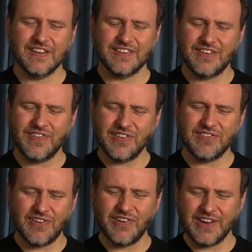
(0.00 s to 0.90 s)
Because if you
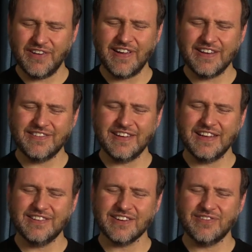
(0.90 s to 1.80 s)
throw your energy
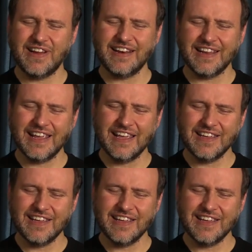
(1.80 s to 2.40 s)
into creating